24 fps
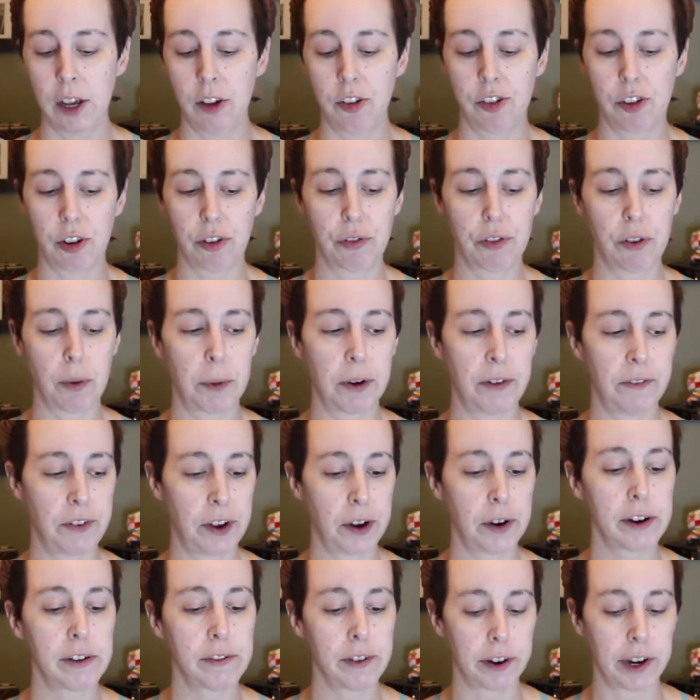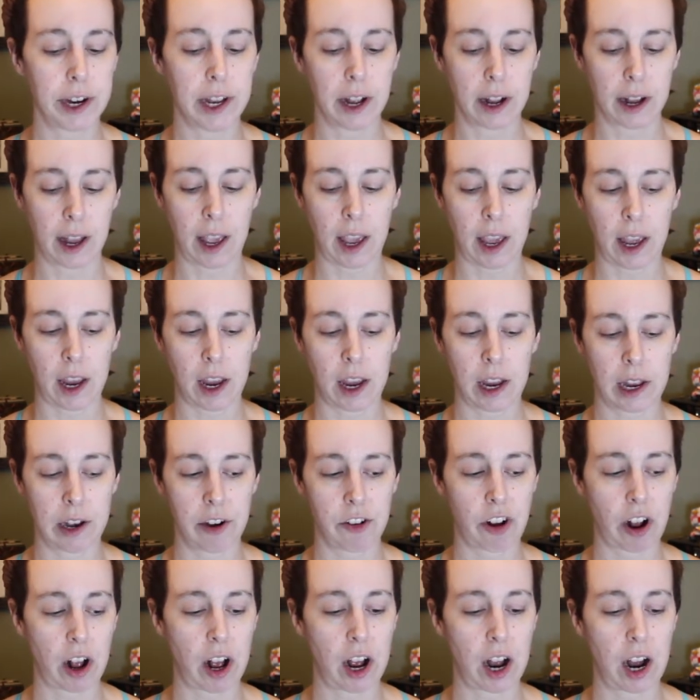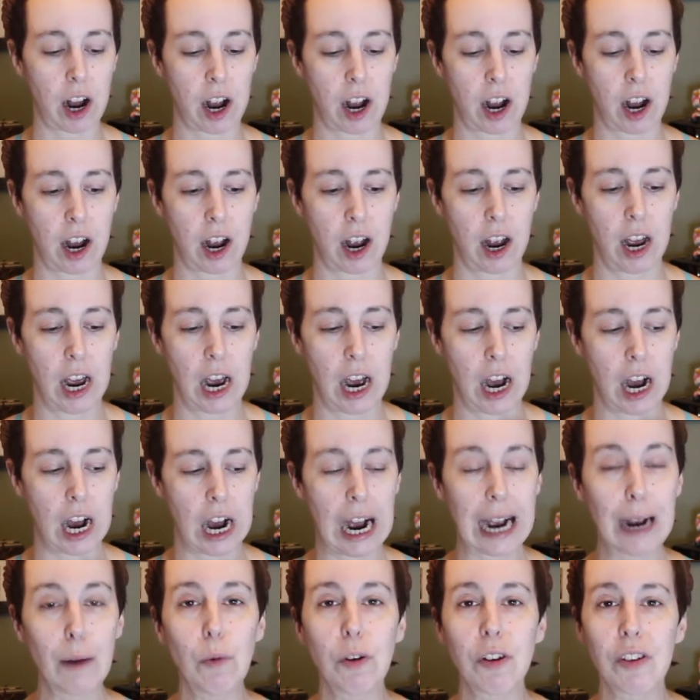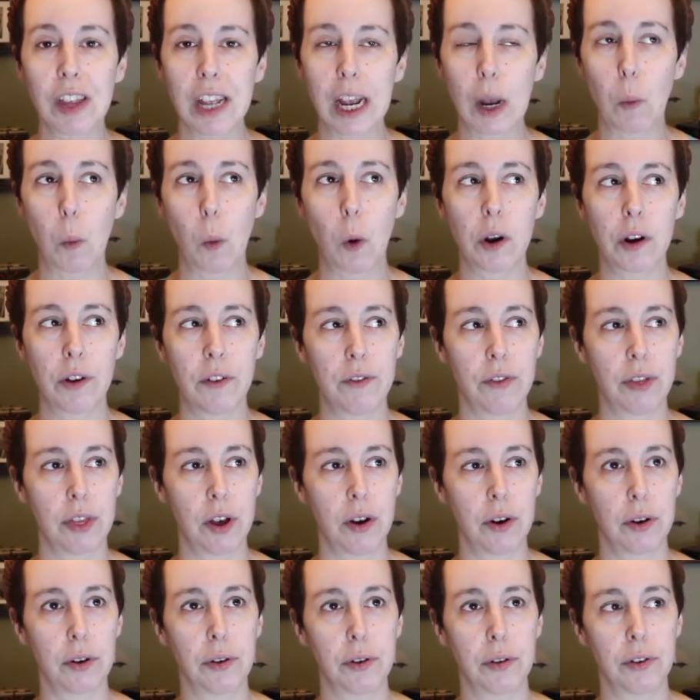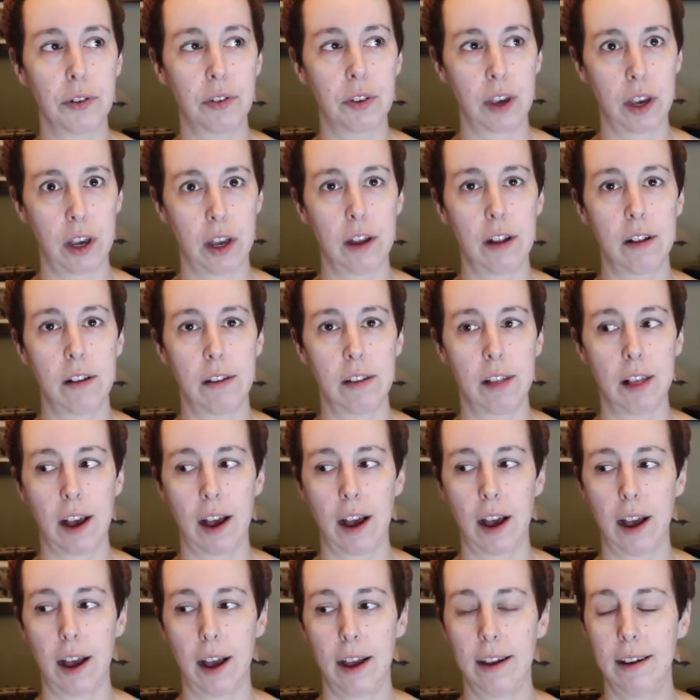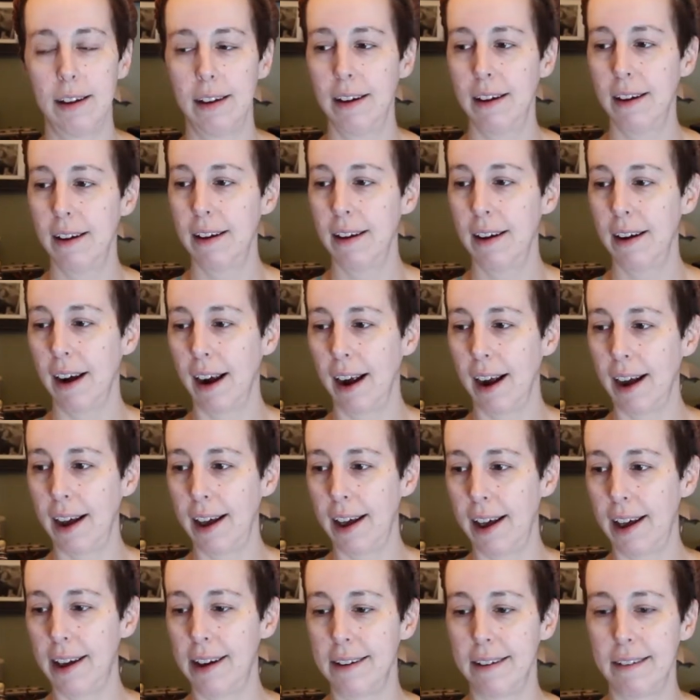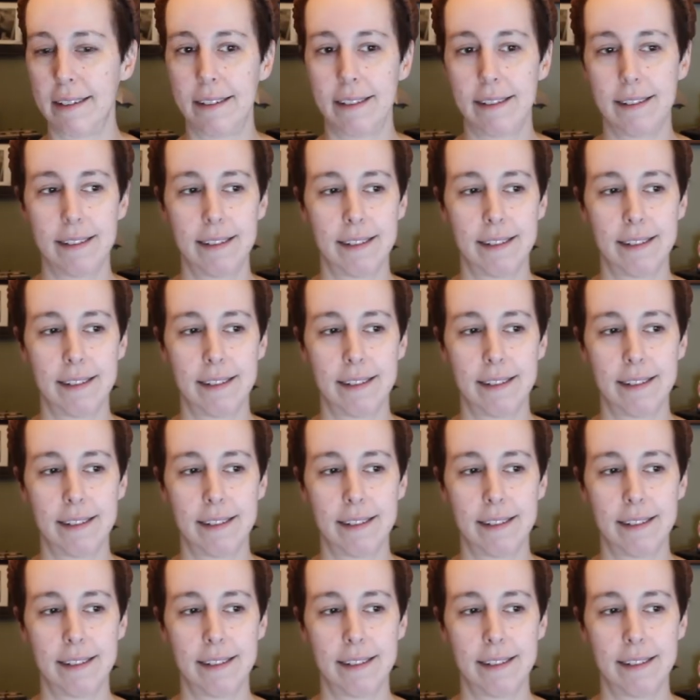So from a very, very young age, I was like one of those kids that had